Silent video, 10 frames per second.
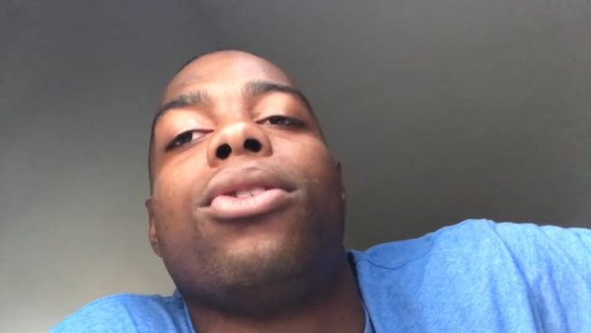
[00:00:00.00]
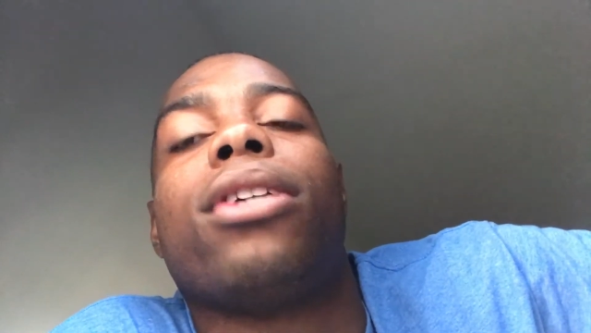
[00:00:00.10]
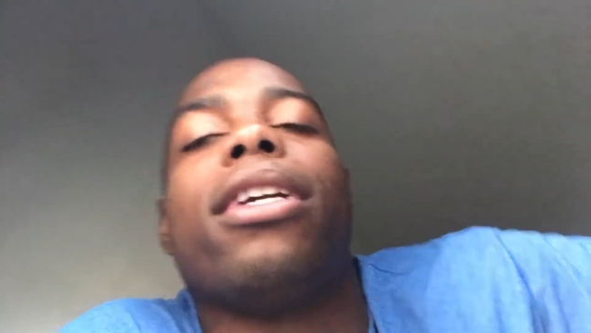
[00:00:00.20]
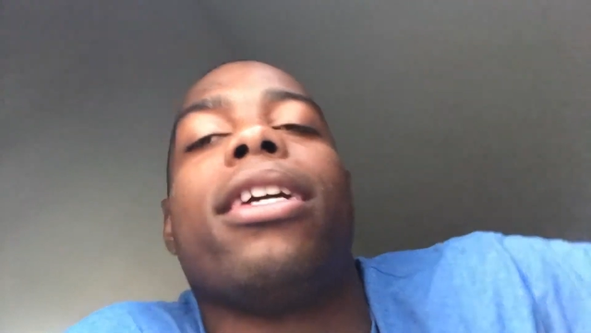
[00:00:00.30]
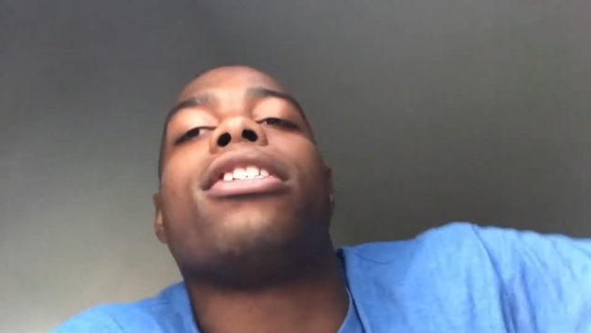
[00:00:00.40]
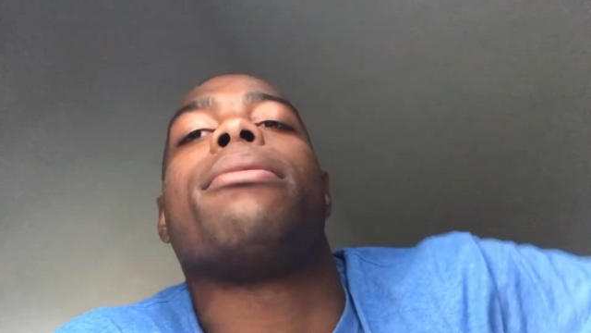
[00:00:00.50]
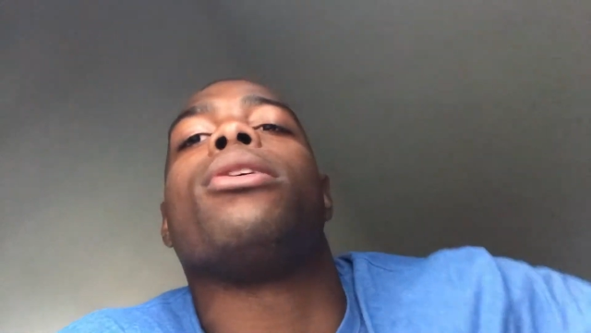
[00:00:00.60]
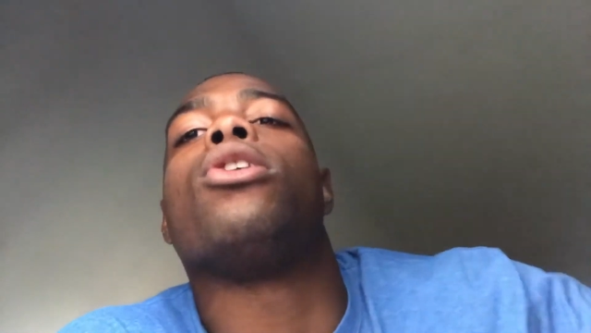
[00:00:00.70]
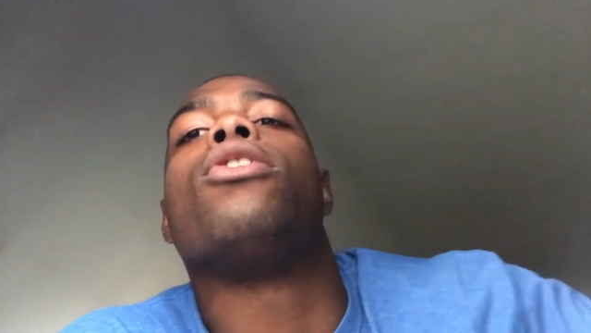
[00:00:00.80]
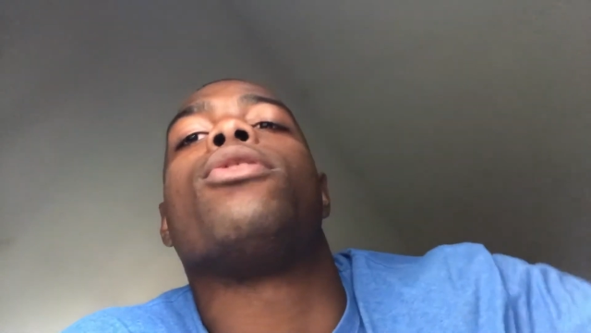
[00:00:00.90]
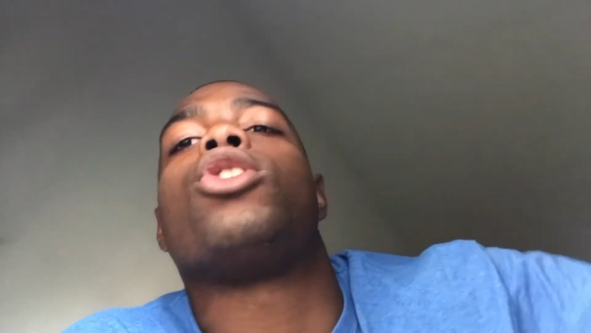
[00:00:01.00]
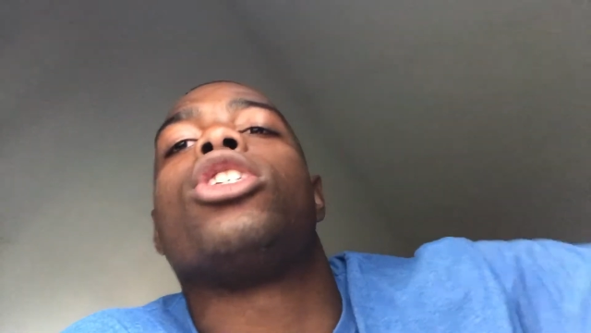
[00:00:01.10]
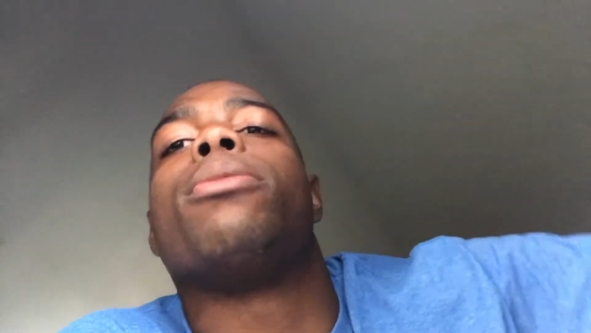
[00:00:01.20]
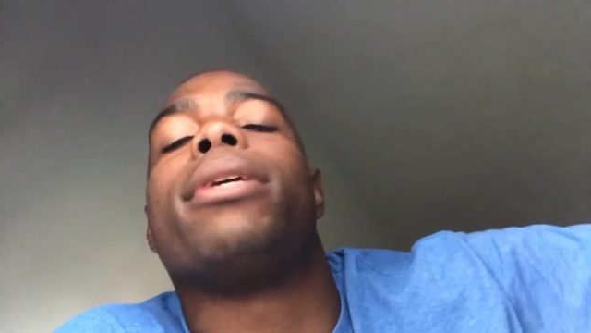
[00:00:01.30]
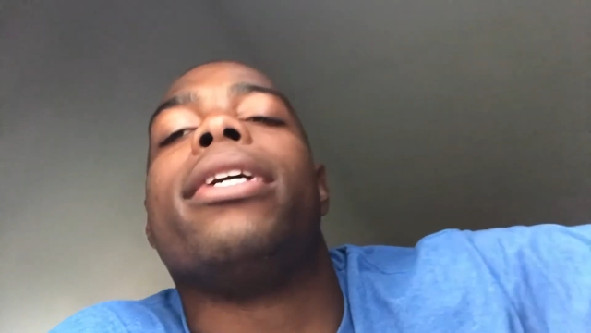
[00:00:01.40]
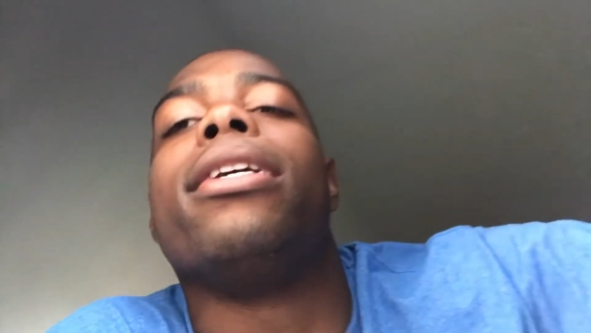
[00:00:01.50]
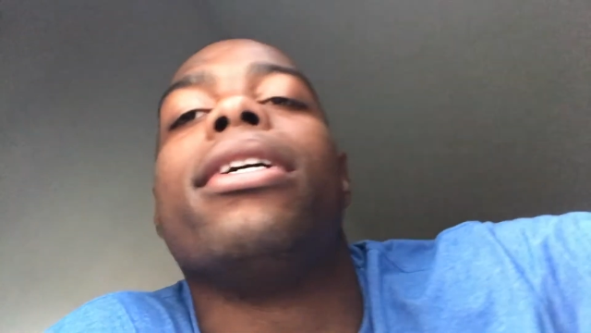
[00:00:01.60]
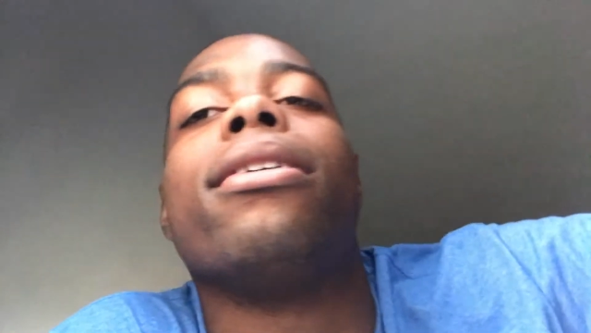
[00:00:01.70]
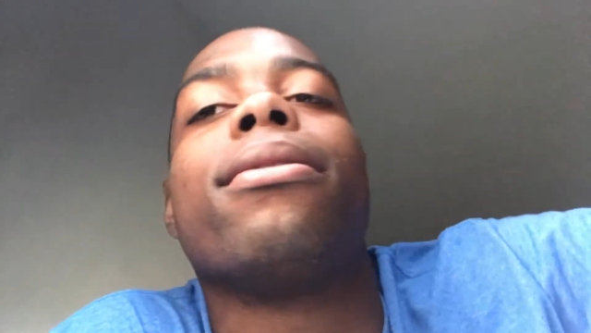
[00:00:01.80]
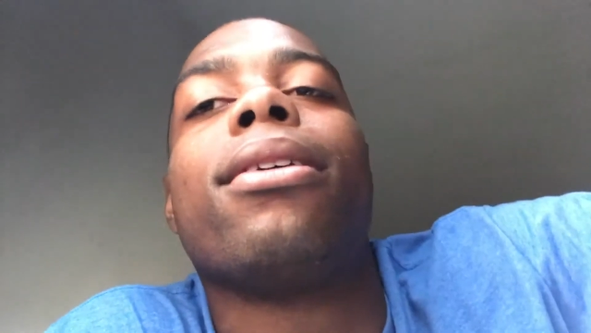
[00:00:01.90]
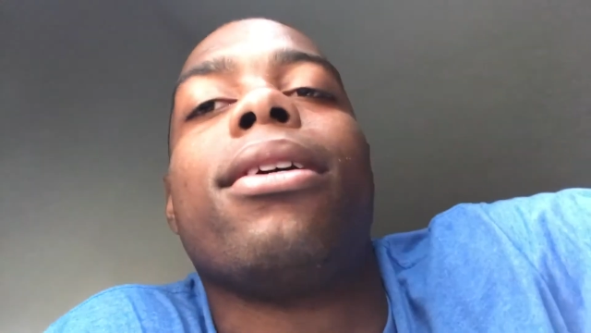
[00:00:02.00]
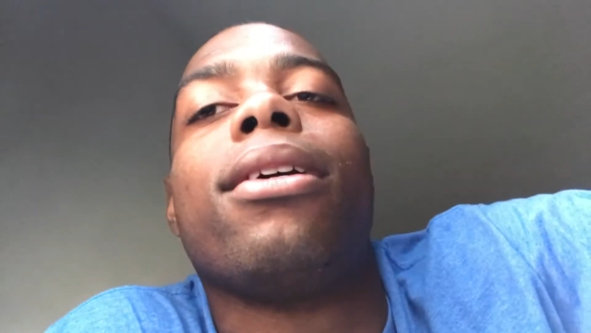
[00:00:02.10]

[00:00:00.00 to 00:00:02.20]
trying to get something going for sure. But I know